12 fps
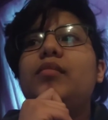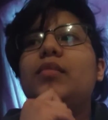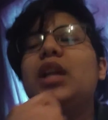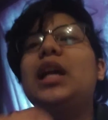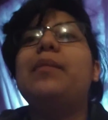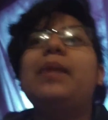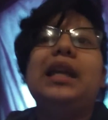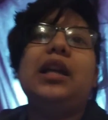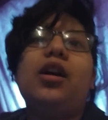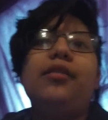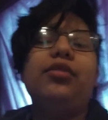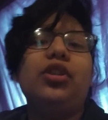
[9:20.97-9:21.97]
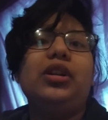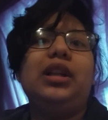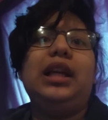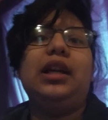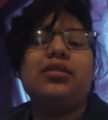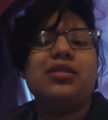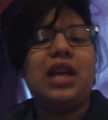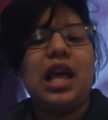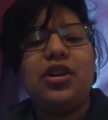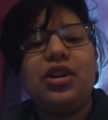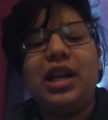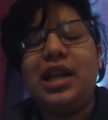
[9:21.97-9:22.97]
and I might get off early on
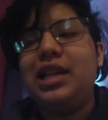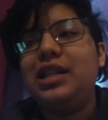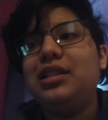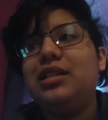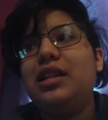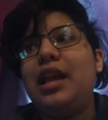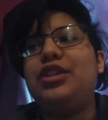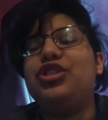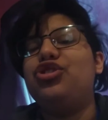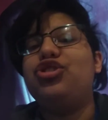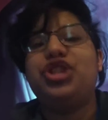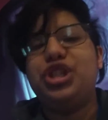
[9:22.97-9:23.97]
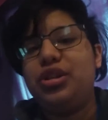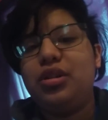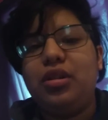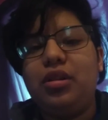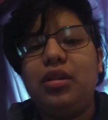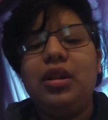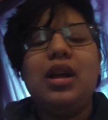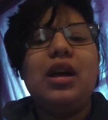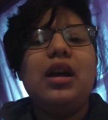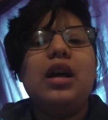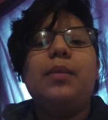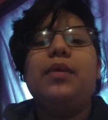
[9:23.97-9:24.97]
Saturdays and just chill.
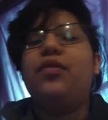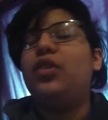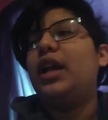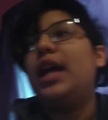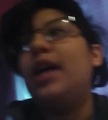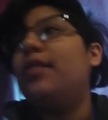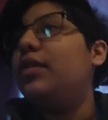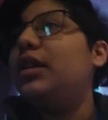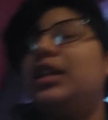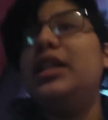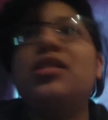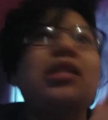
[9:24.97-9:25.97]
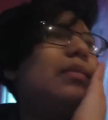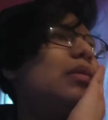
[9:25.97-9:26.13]
But for Kevin, he's gonna be